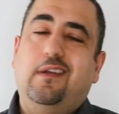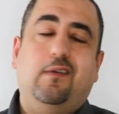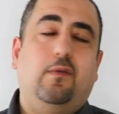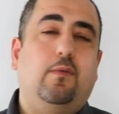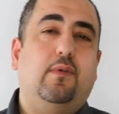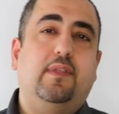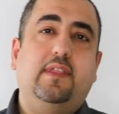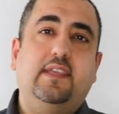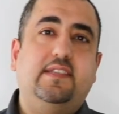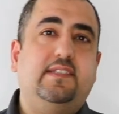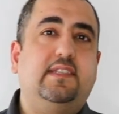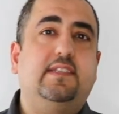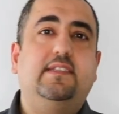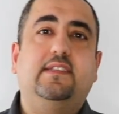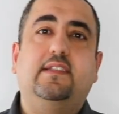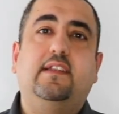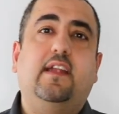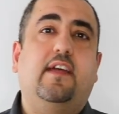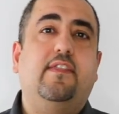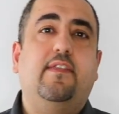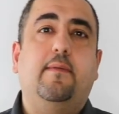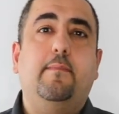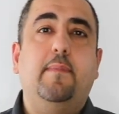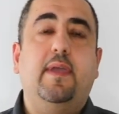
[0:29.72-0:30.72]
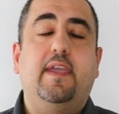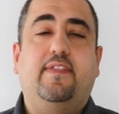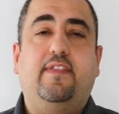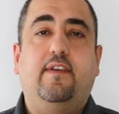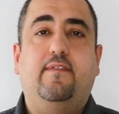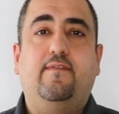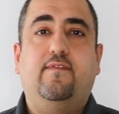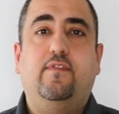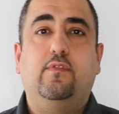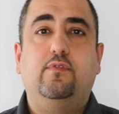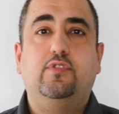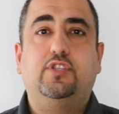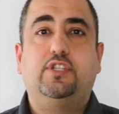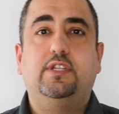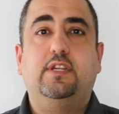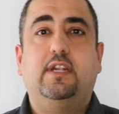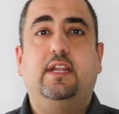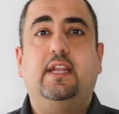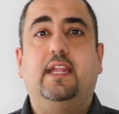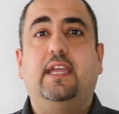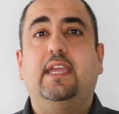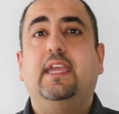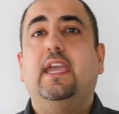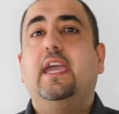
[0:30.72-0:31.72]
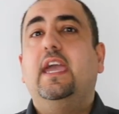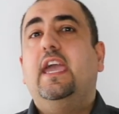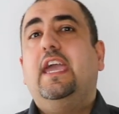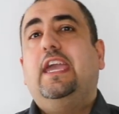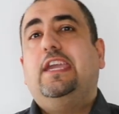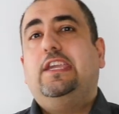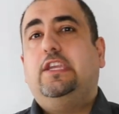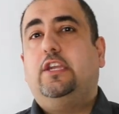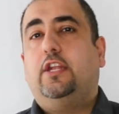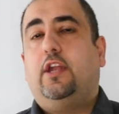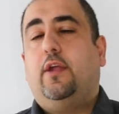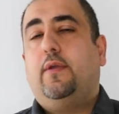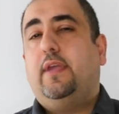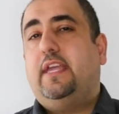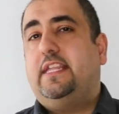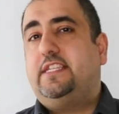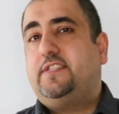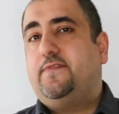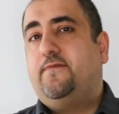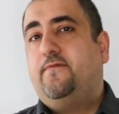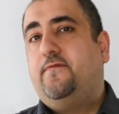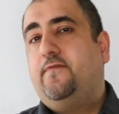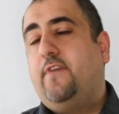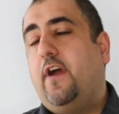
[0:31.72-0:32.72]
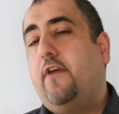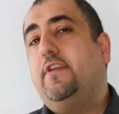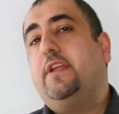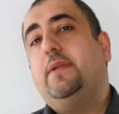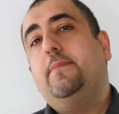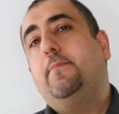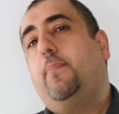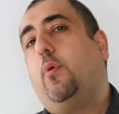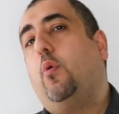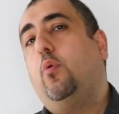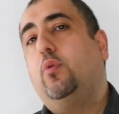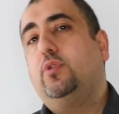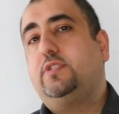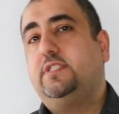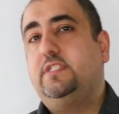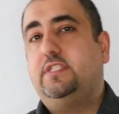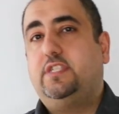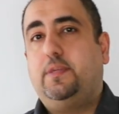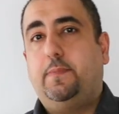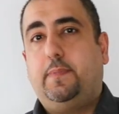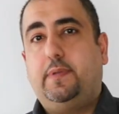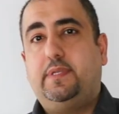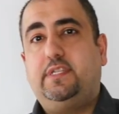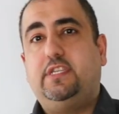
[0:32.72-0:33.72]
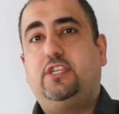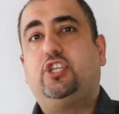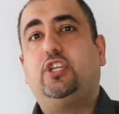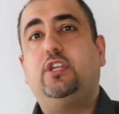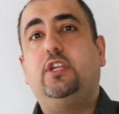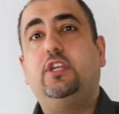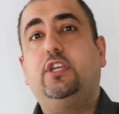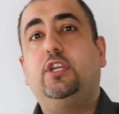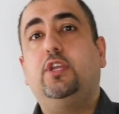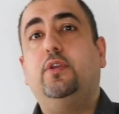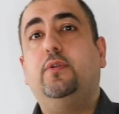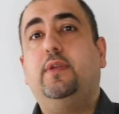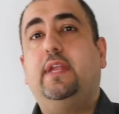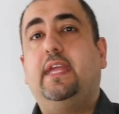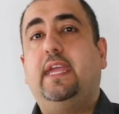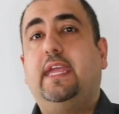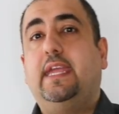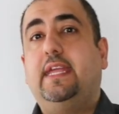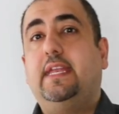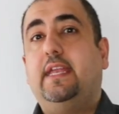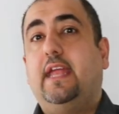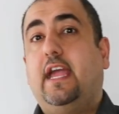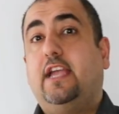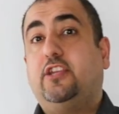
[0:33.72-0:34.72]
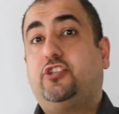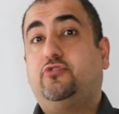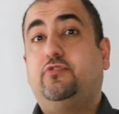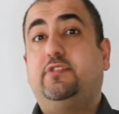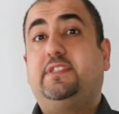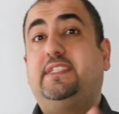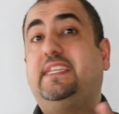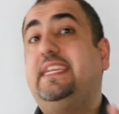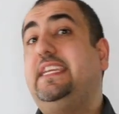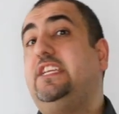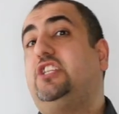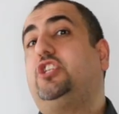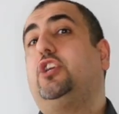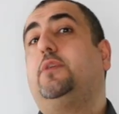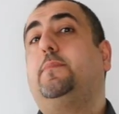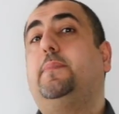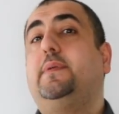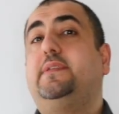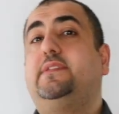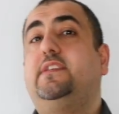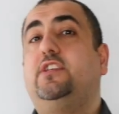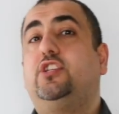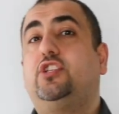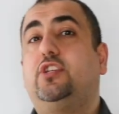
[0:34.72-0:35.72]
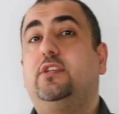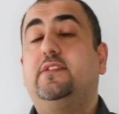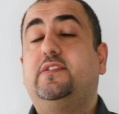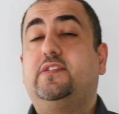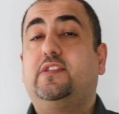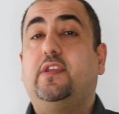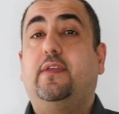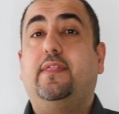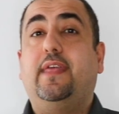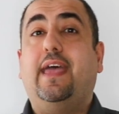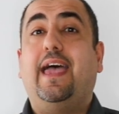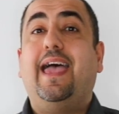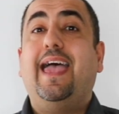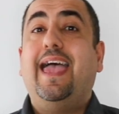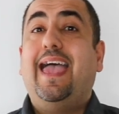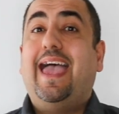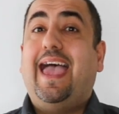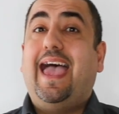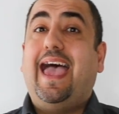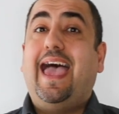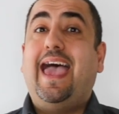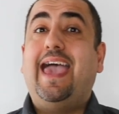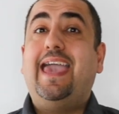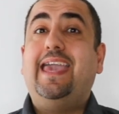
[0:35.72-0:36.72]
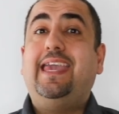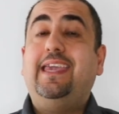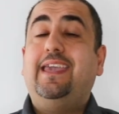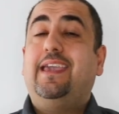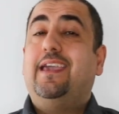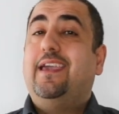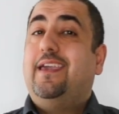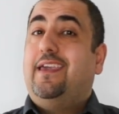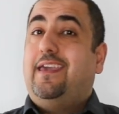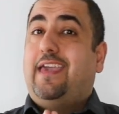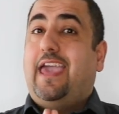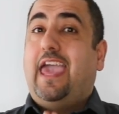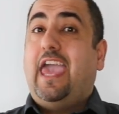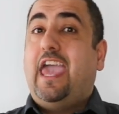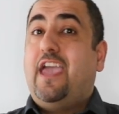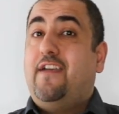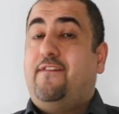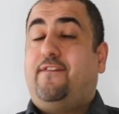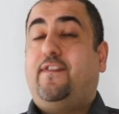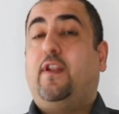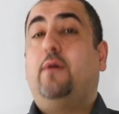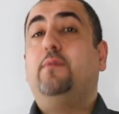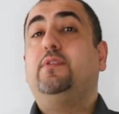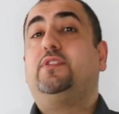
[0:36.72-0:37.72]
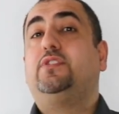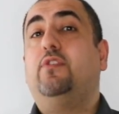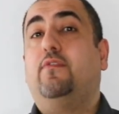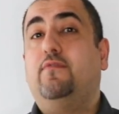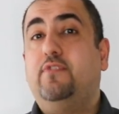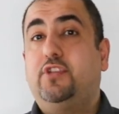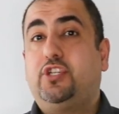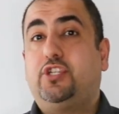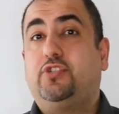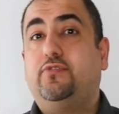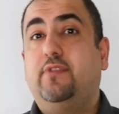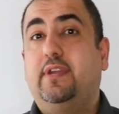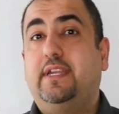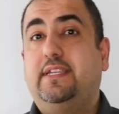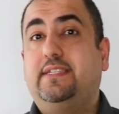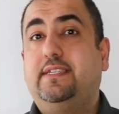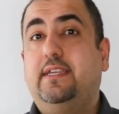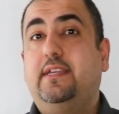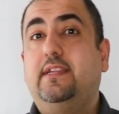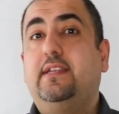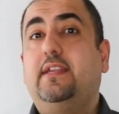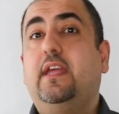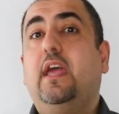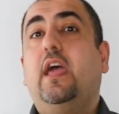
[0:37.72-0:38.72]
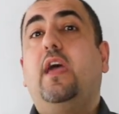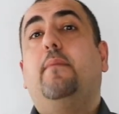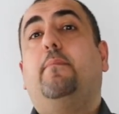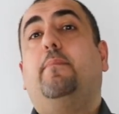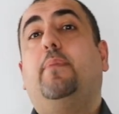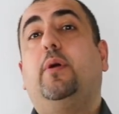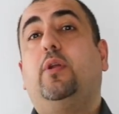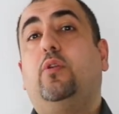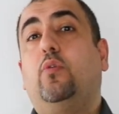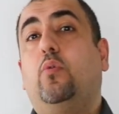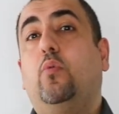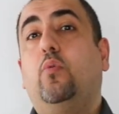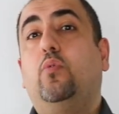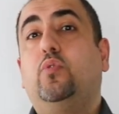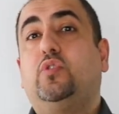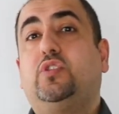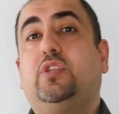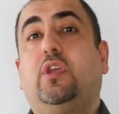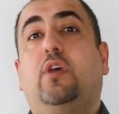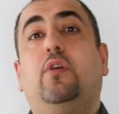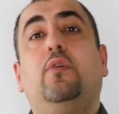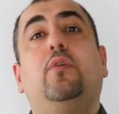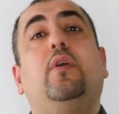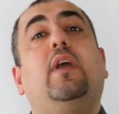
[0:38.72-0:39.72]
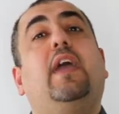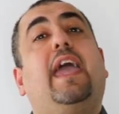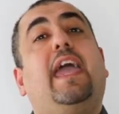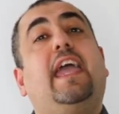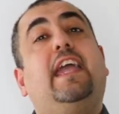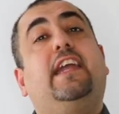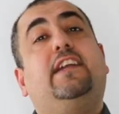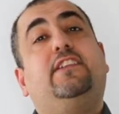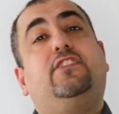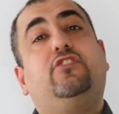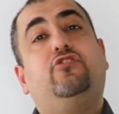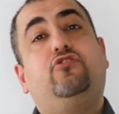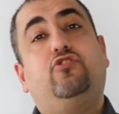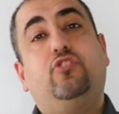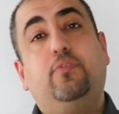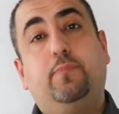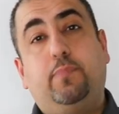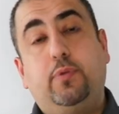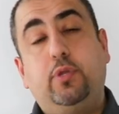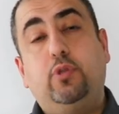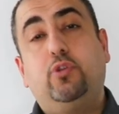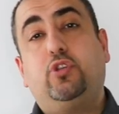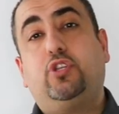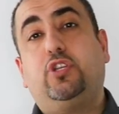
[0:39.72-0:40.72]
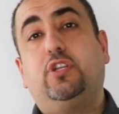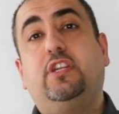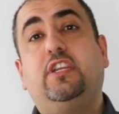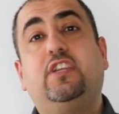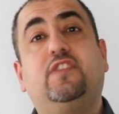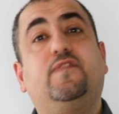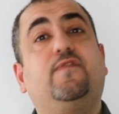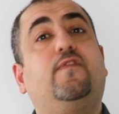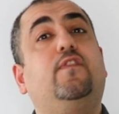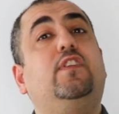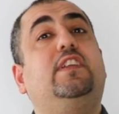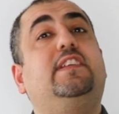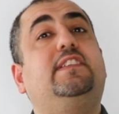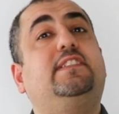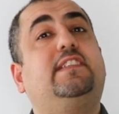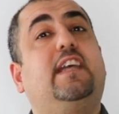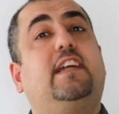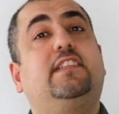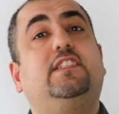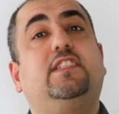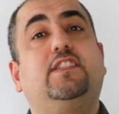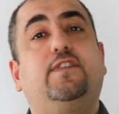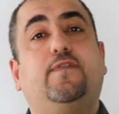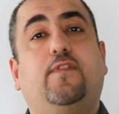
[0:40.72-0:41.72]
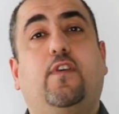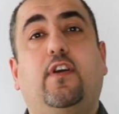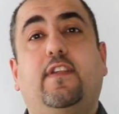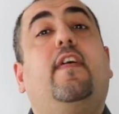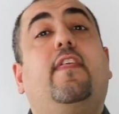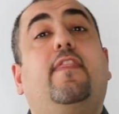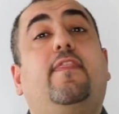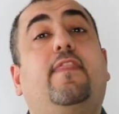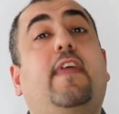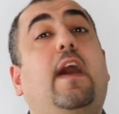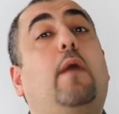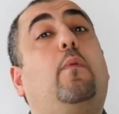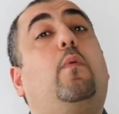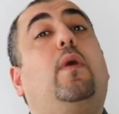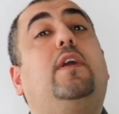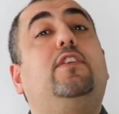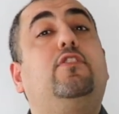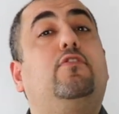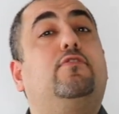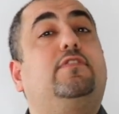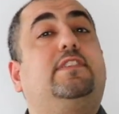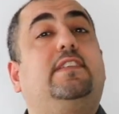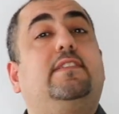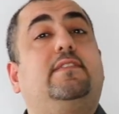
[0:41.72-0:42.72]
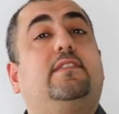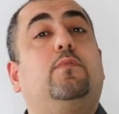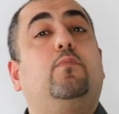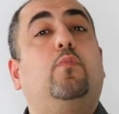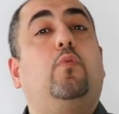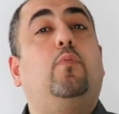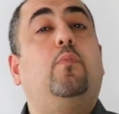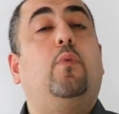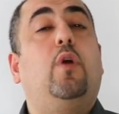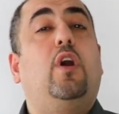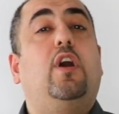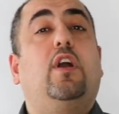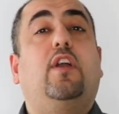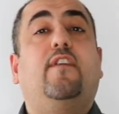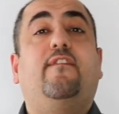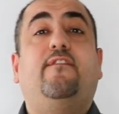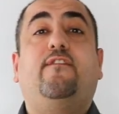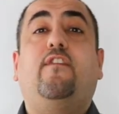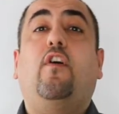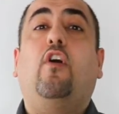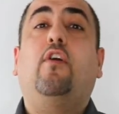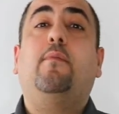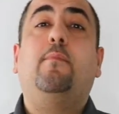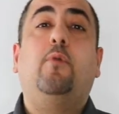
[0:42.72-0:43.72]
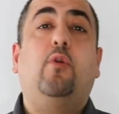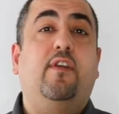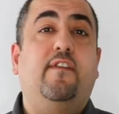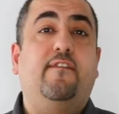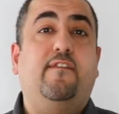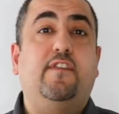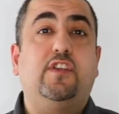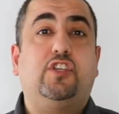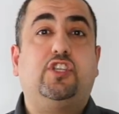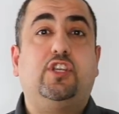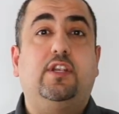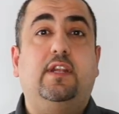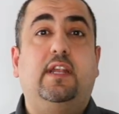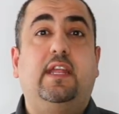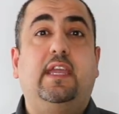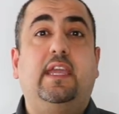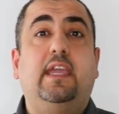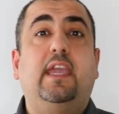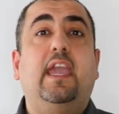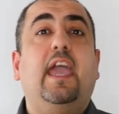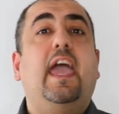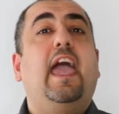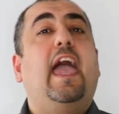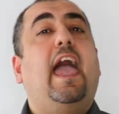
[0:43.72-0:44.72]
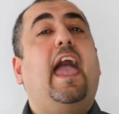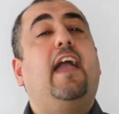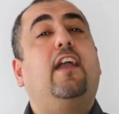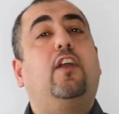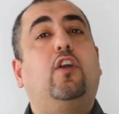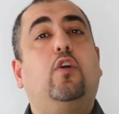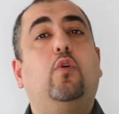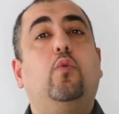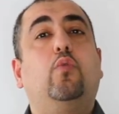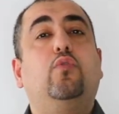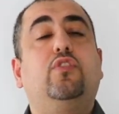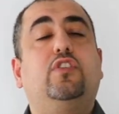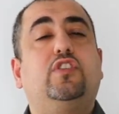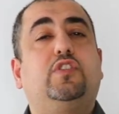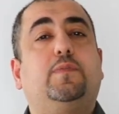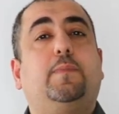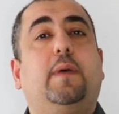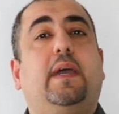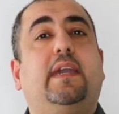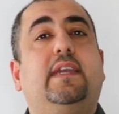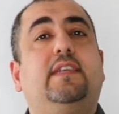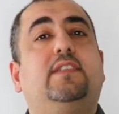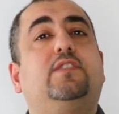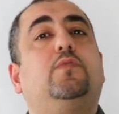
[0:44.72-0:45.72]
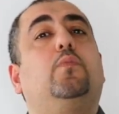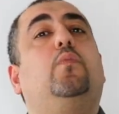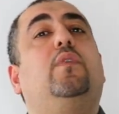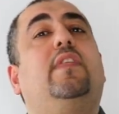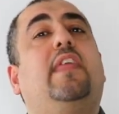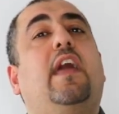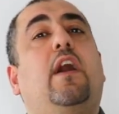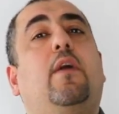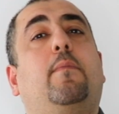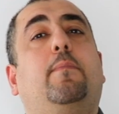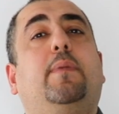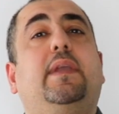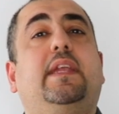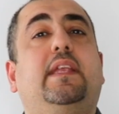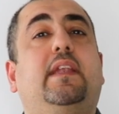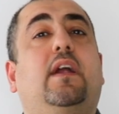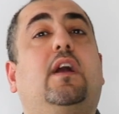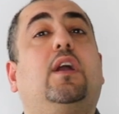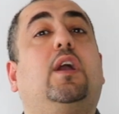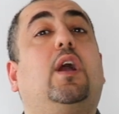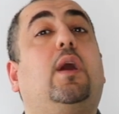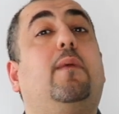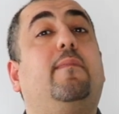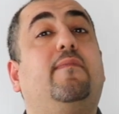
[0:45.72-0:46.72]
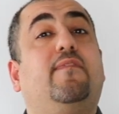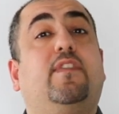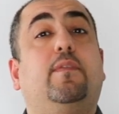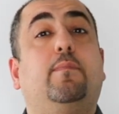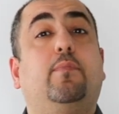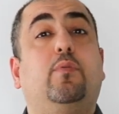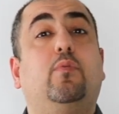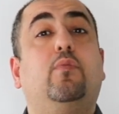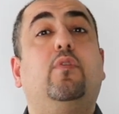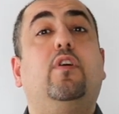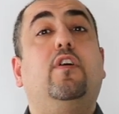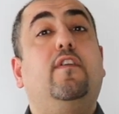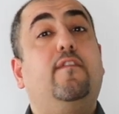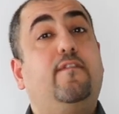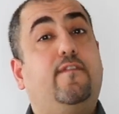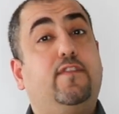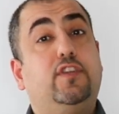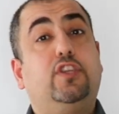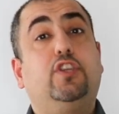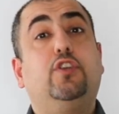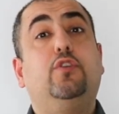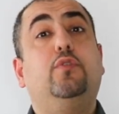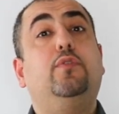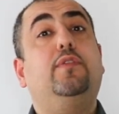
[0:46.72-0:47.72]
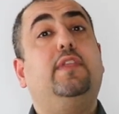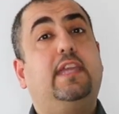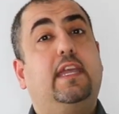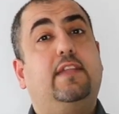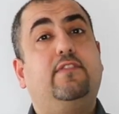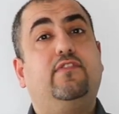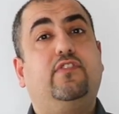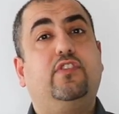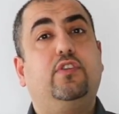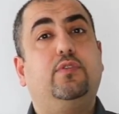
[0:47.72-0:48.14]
Well, this is another myth, unfortunately. You know, it's very important to position a unit in a strategic position so that A, airflow is not restricted, but also air distribution is fully satisfied. That way your system will work far more efficiently and cool the space without being uncomfortable for you, the end